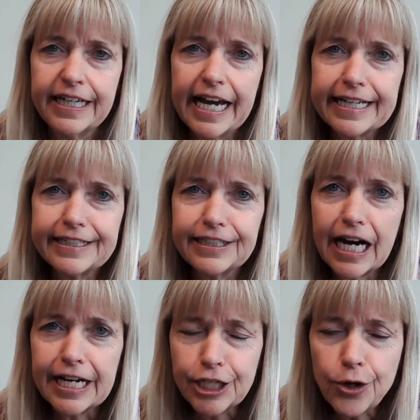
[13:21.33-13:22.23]
And
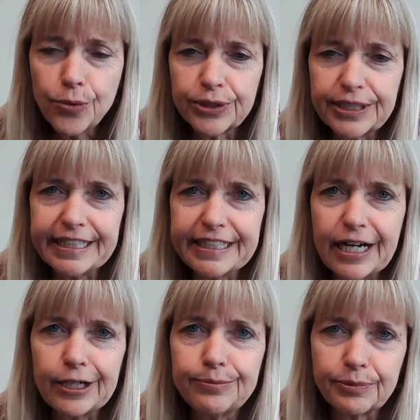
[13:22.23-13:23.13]
I know we're in
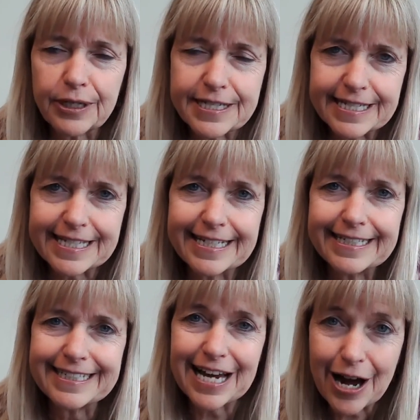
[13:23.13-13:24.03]

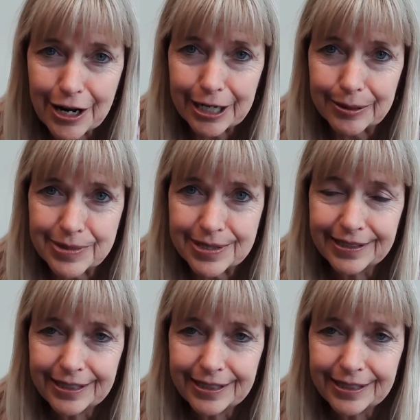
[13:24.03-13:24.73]
unprecedented times,